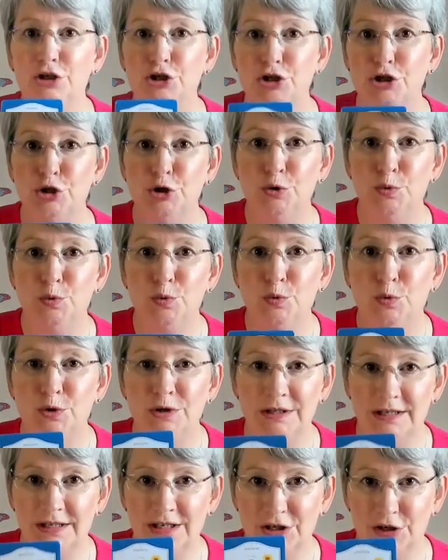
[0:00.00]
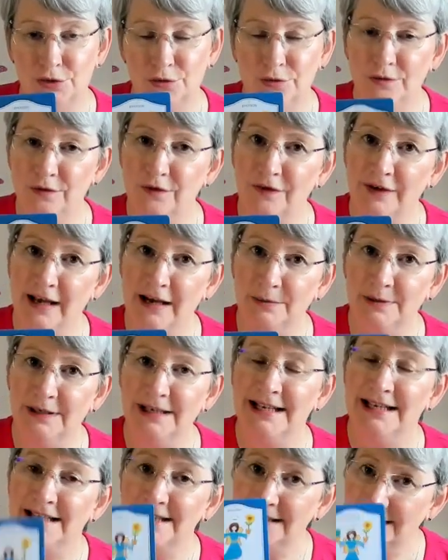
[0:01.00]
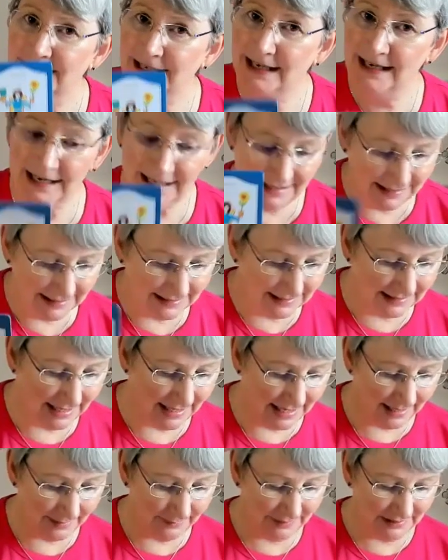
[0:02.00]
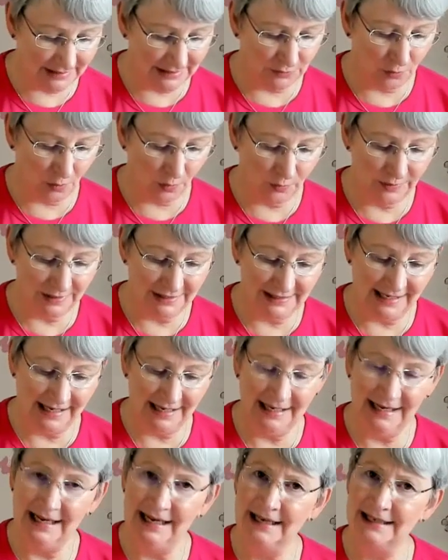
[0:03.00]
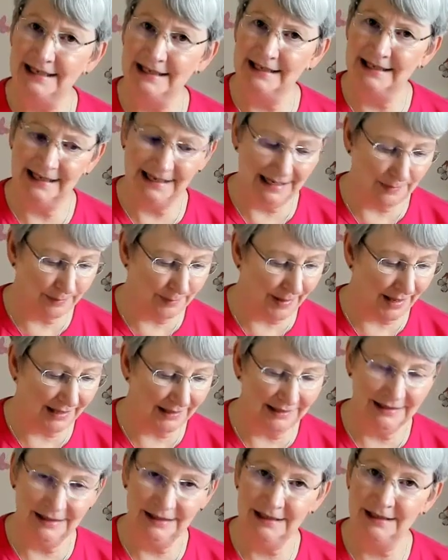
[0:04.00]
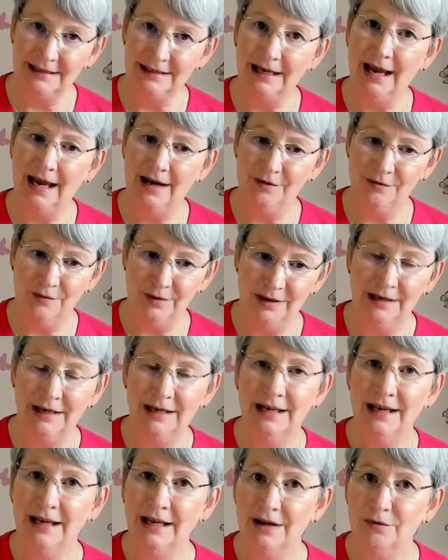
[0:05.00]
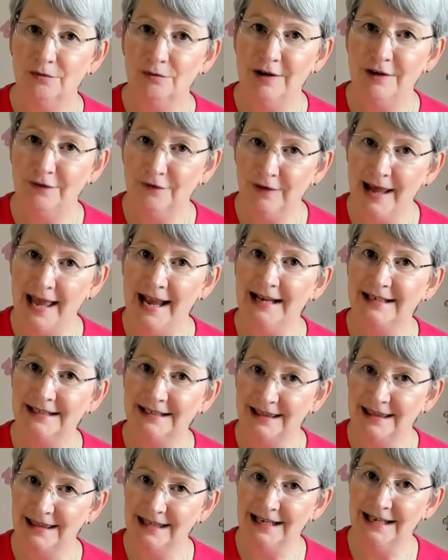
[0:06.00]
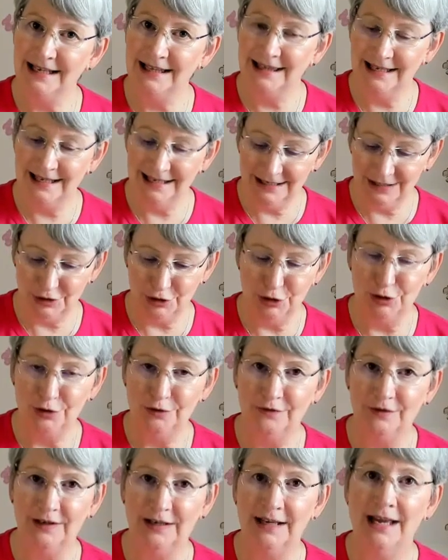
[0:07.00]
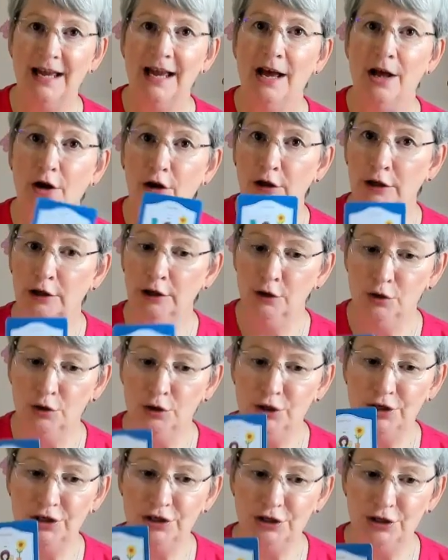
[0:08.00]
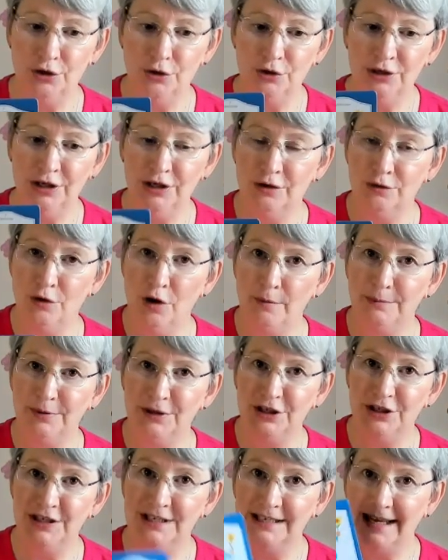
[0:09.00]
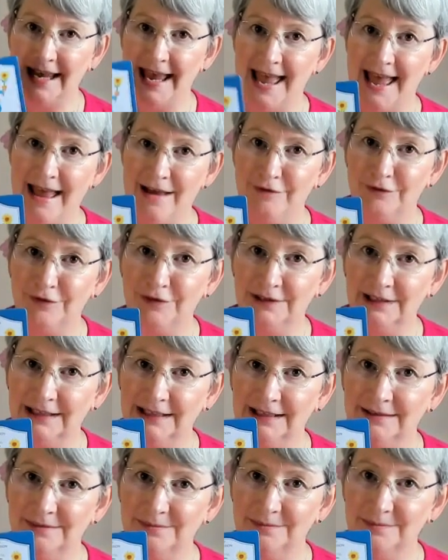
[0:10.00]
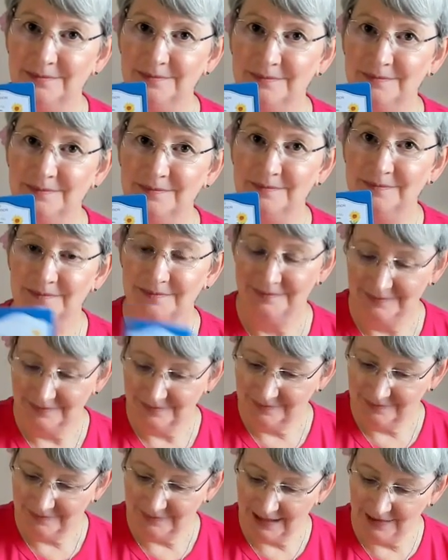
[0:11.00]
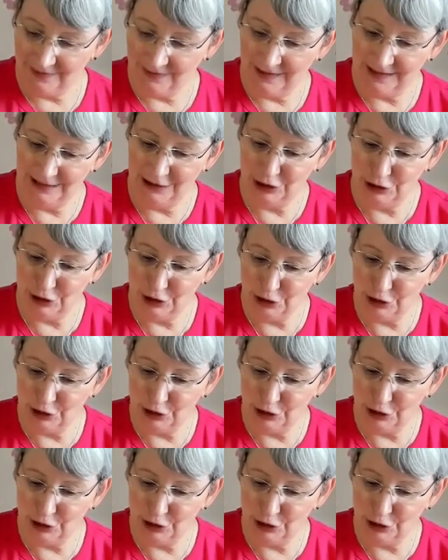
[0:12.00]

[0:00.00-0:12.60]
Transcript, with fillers: Choose the sunflower take your time. This is what we're saying here stay balanced and re- reflect, think things over, look at all your options carefully. And then you